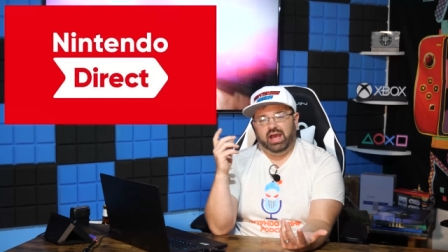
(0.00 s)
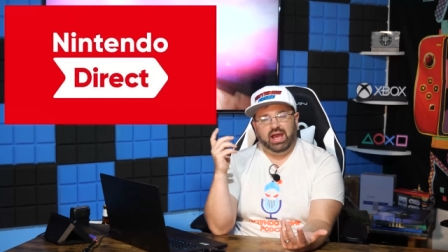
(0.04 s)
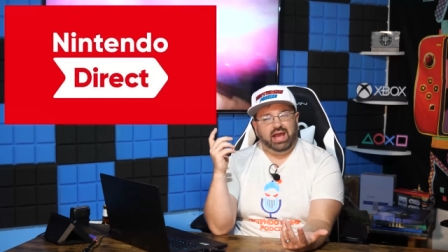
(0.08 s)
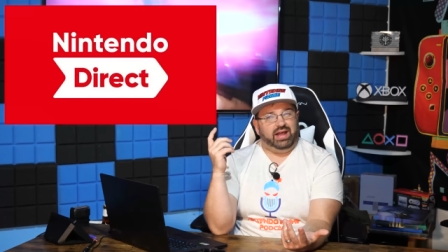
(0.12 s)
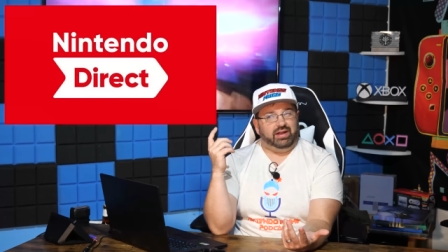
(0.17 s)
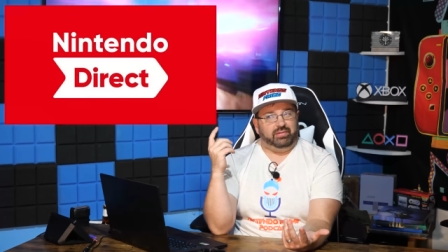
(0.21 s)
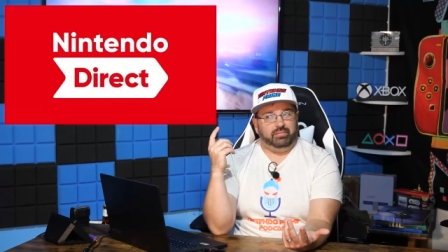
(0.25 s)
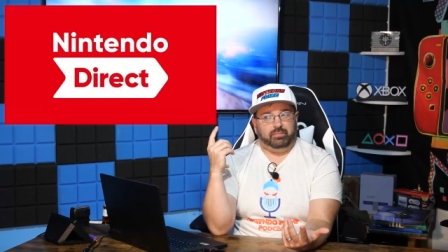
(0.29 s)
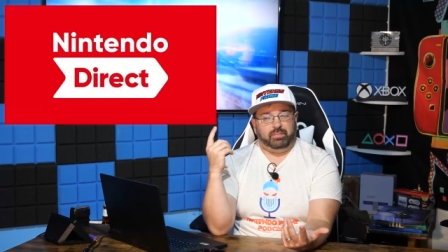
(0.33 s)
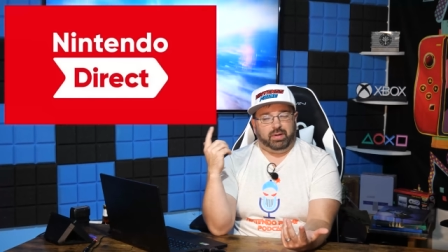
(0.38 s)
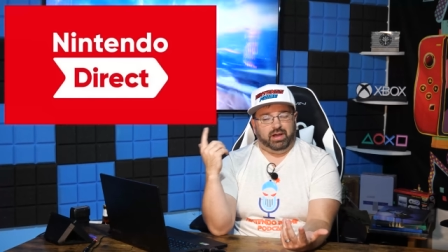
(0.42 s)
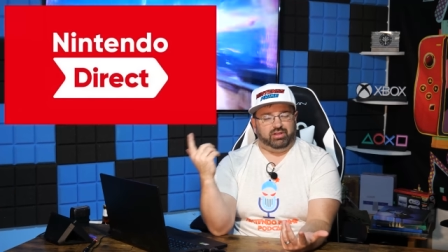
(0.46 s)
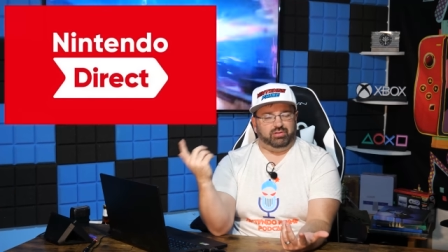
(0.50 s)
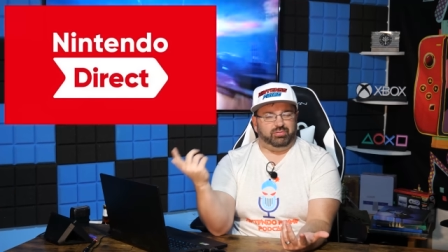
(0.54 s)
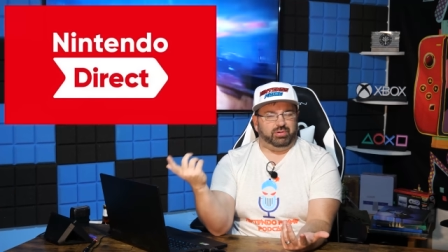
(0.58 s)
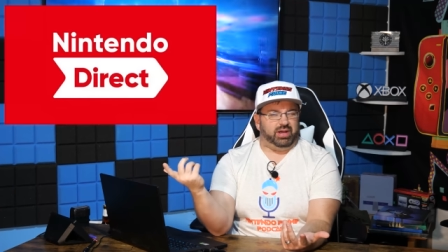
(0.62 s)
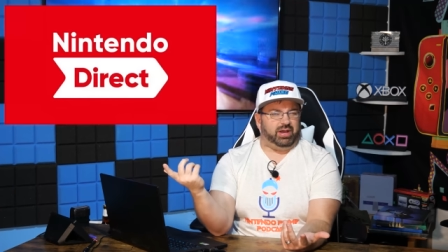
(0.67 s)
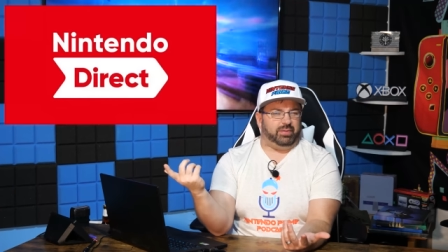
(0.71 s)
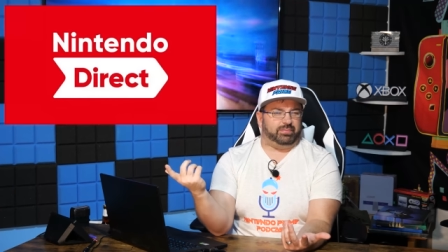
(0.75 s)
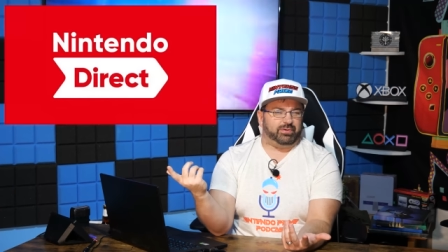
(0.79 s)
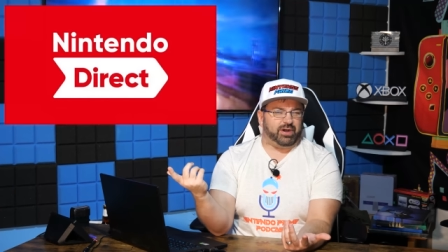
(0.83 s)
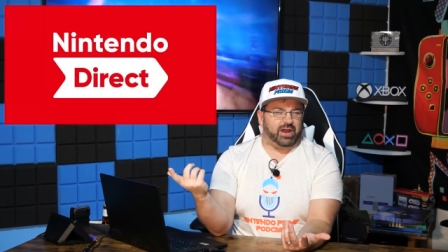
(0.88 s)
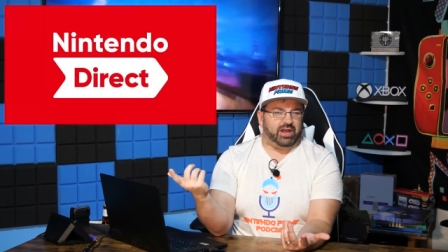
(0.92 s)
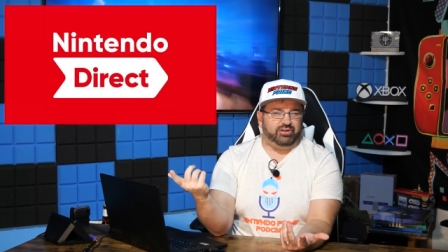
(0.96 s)
and by the way,
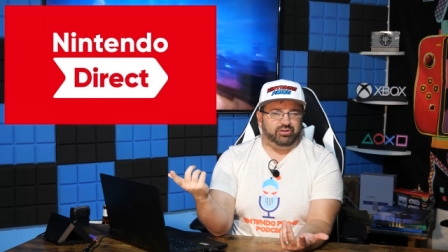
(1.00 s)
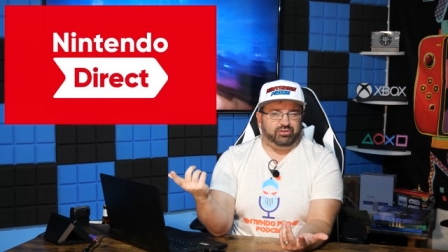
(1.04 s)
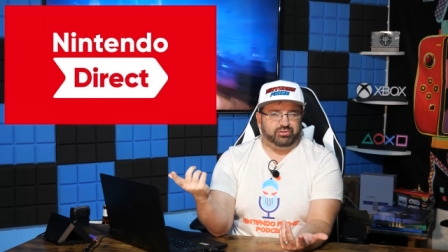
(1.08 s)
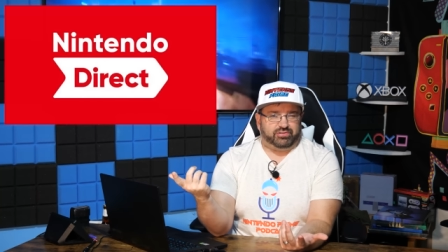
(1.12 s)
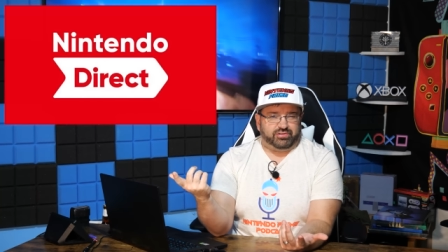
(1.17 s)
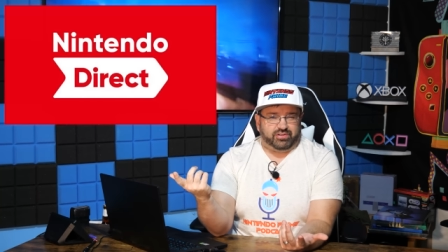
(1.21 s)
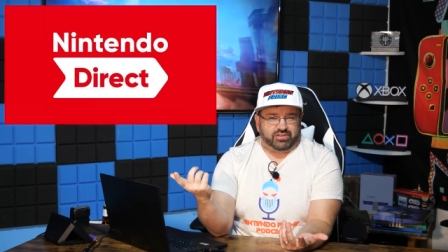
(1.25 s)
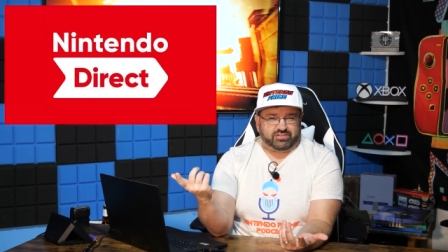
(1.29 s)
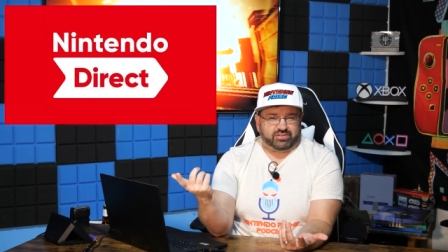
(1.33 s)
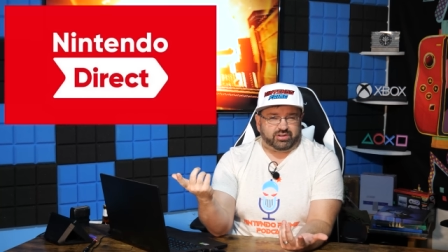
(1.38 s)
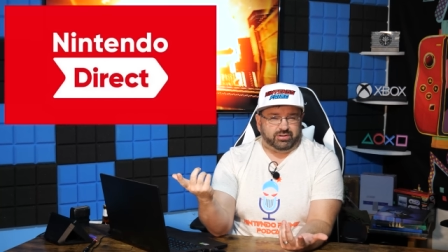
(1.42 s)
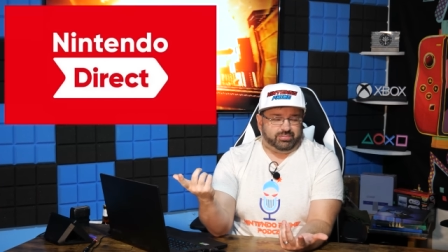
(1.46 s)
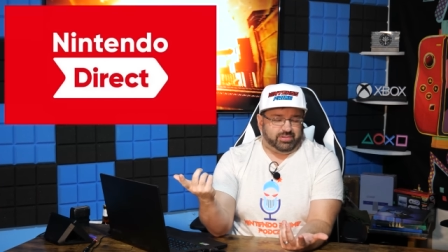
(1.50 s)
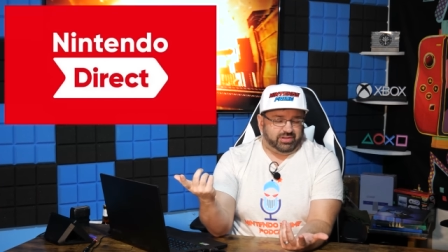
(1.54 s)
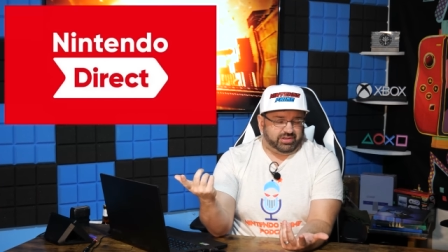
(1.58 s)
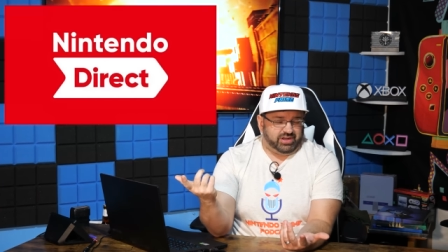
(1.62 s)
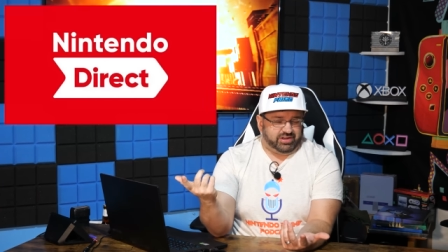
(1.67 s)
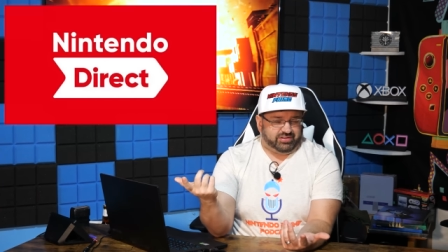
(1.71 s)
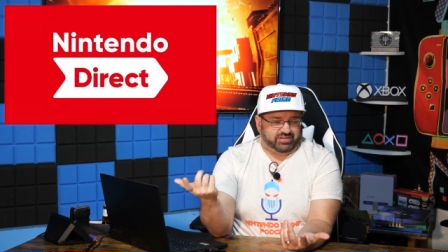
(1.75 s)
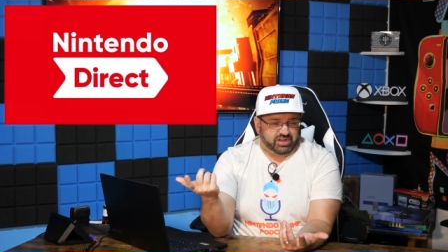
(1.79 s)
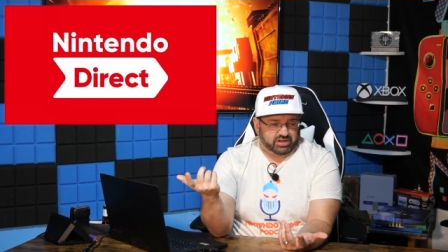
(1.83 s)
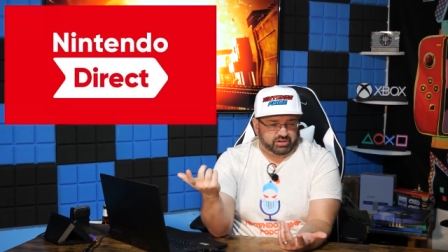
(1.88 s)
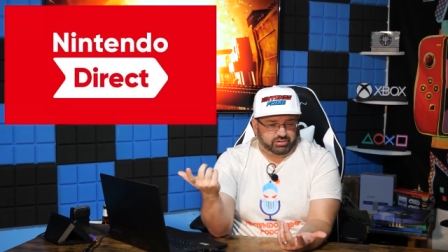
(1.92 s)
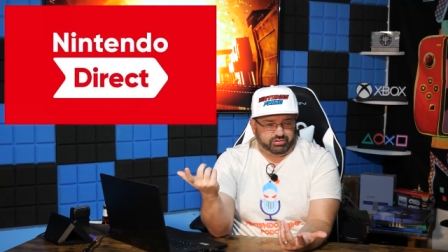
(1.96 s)
a brand new system that
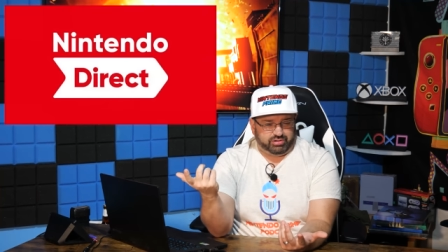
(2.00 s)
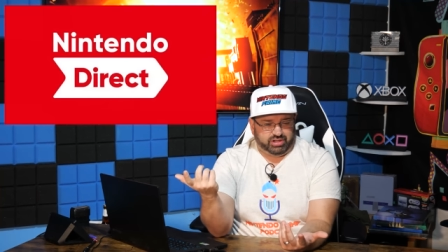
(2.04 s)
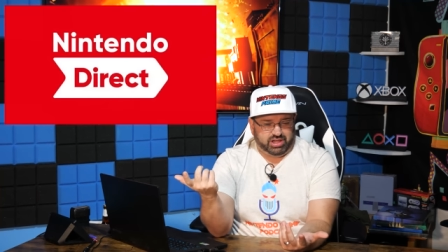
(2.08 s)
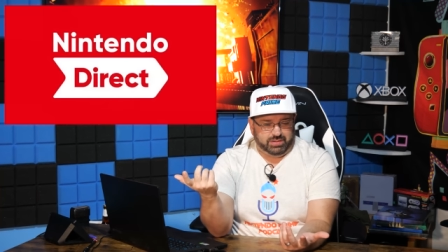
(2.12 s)
Nintendo